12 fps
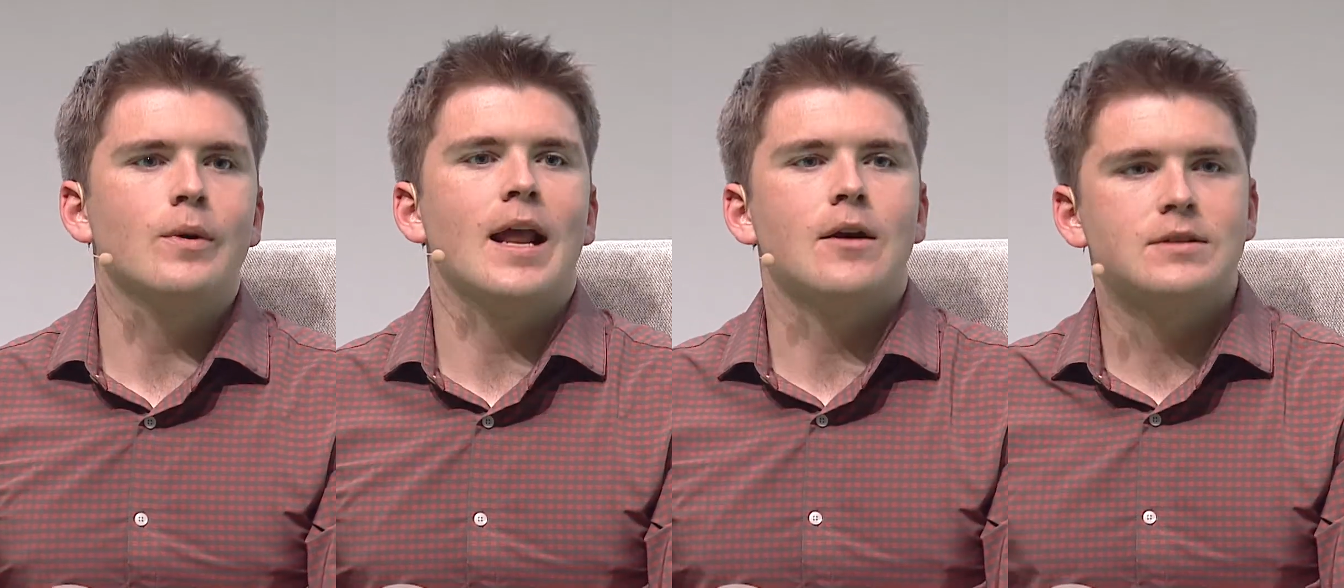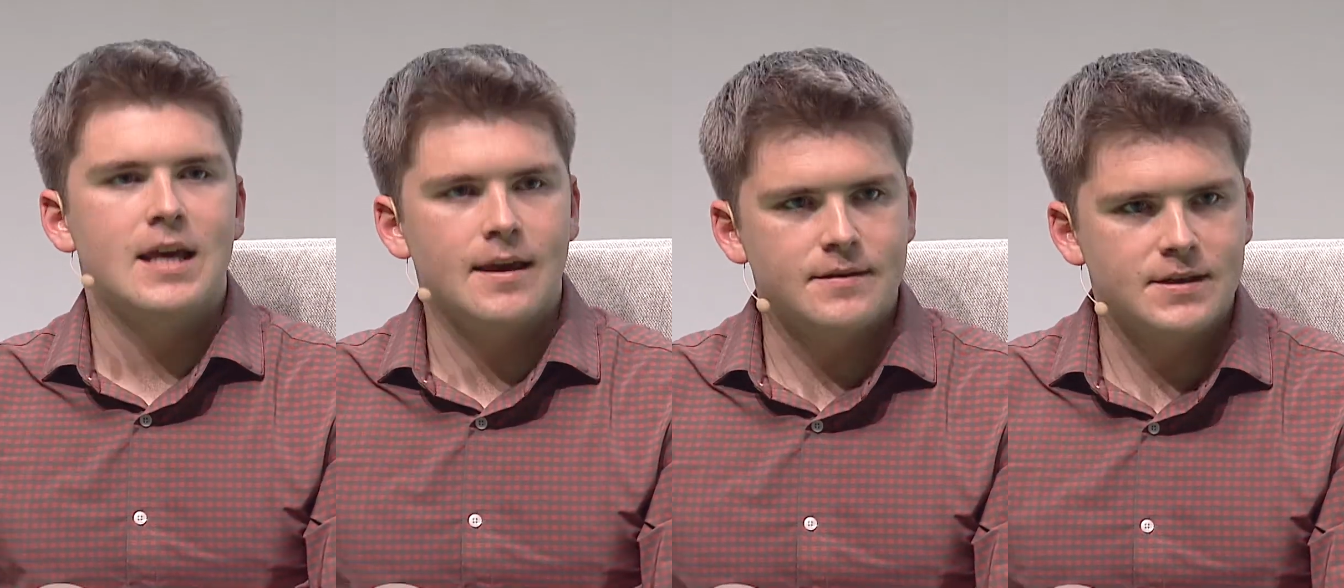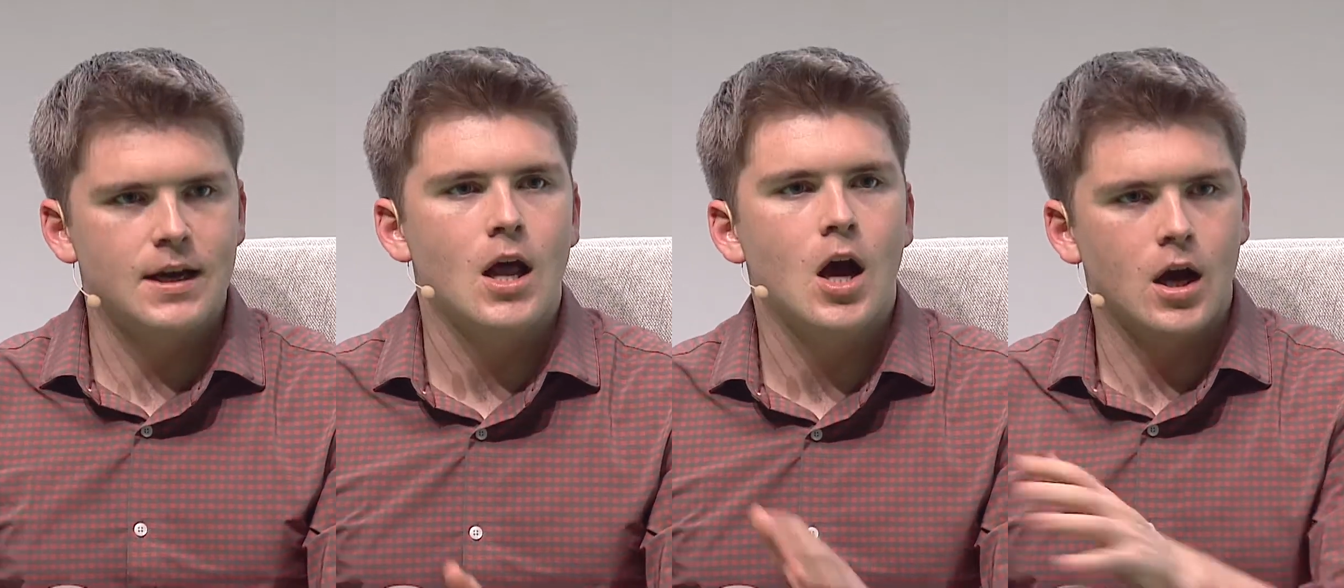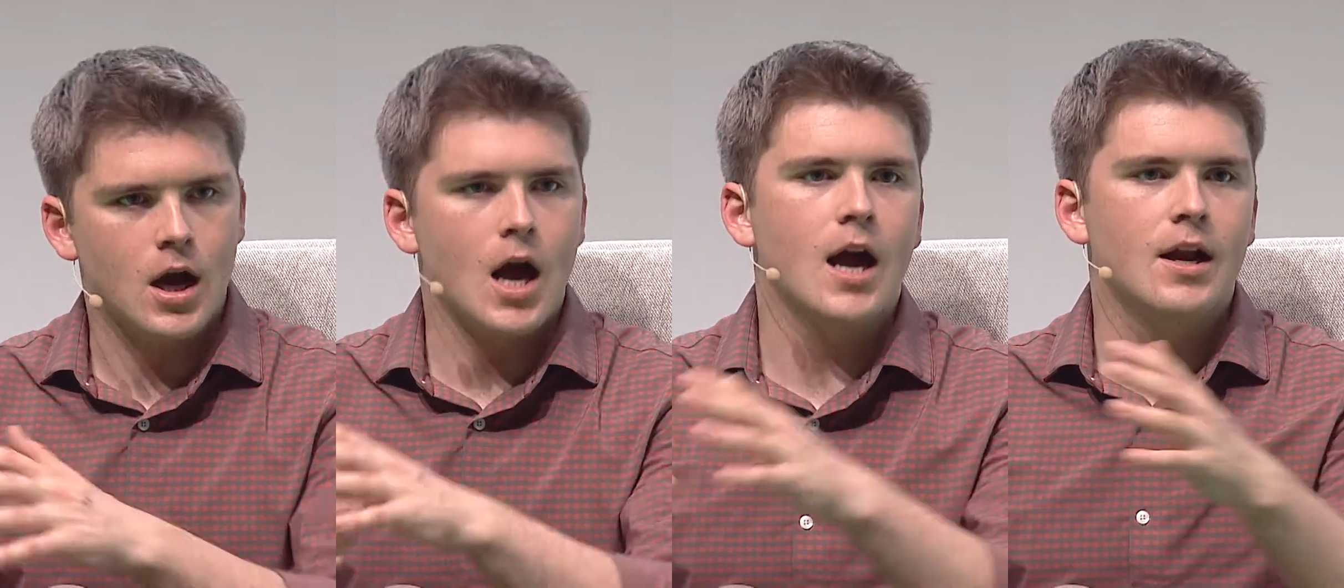We're now testing in Hong
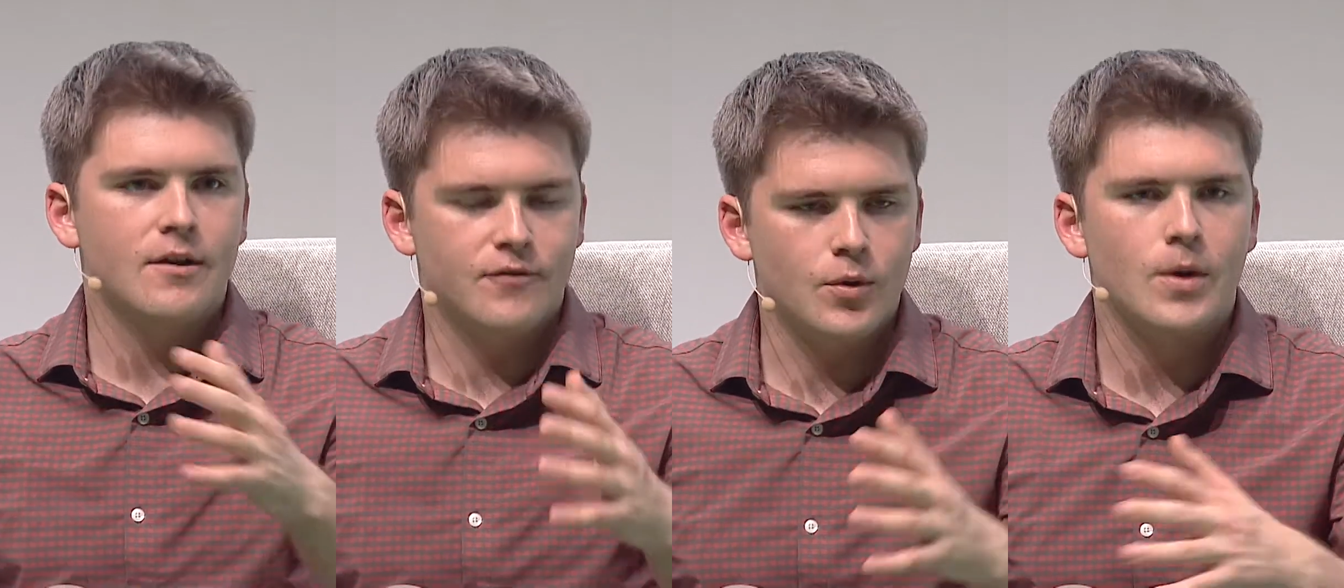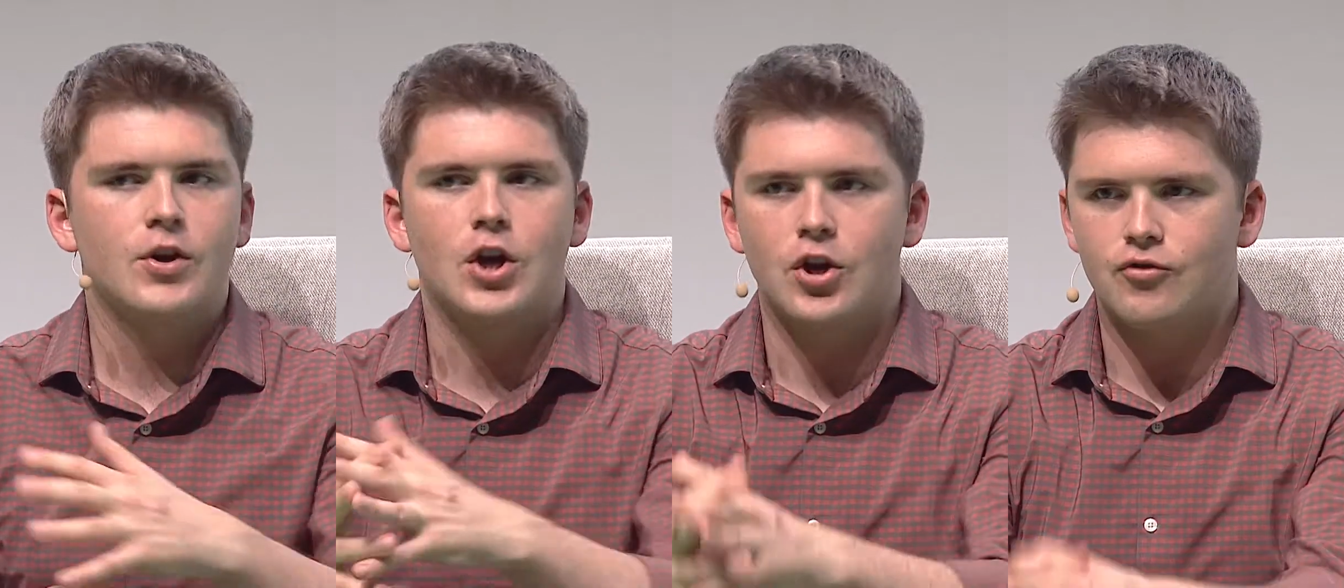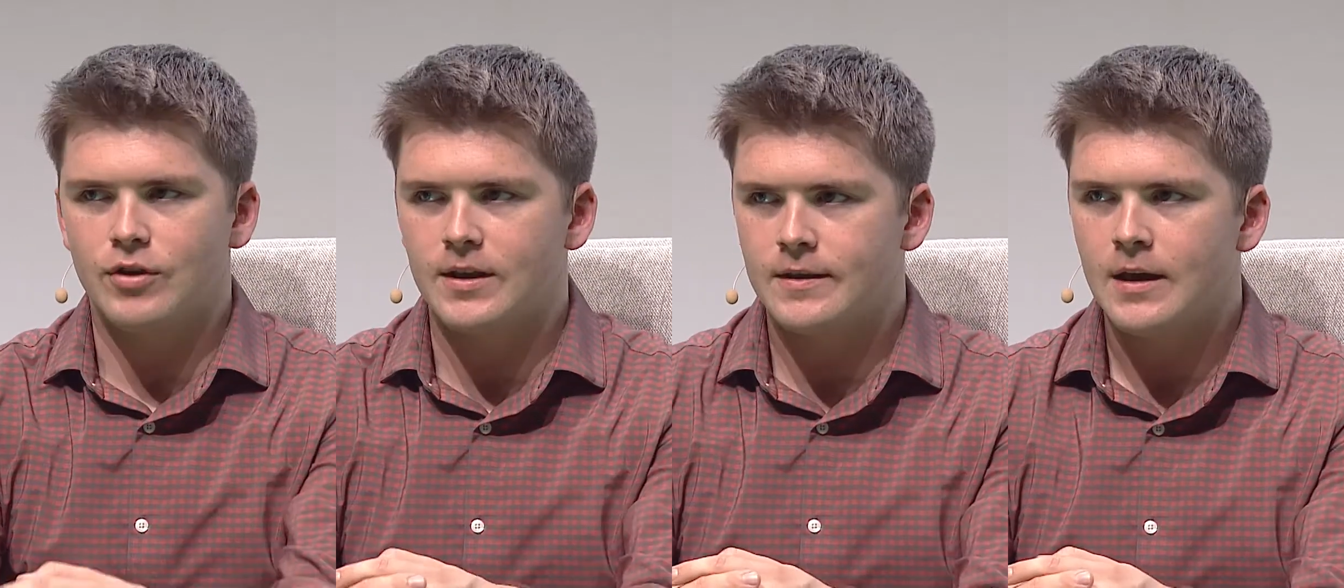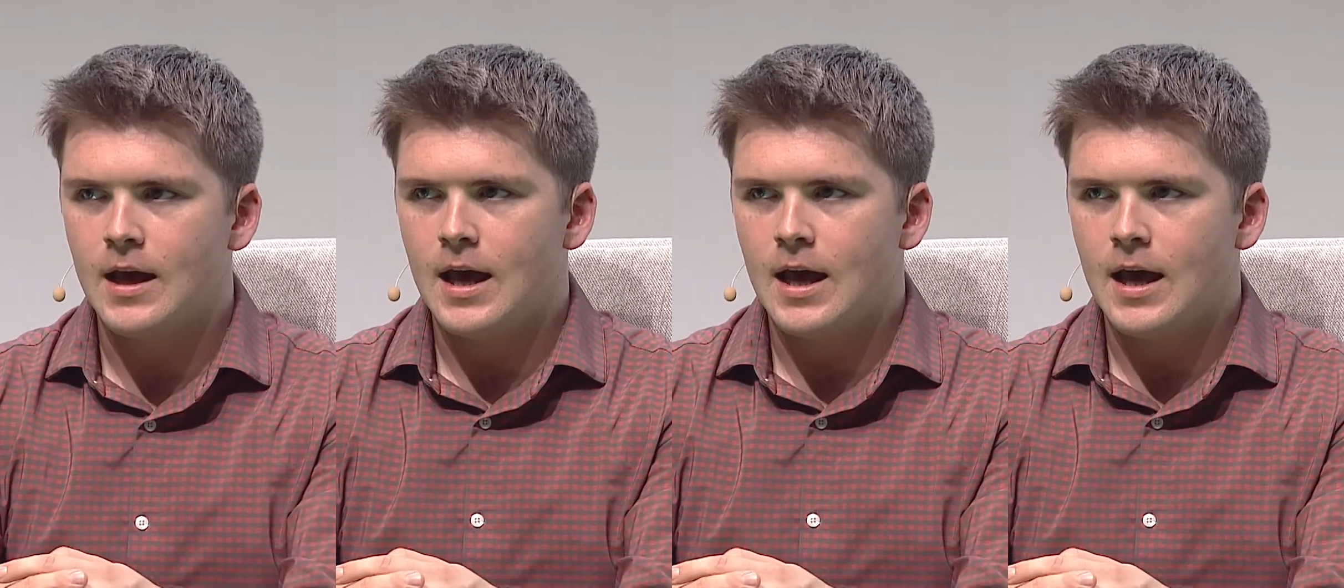Kong and a few other countries.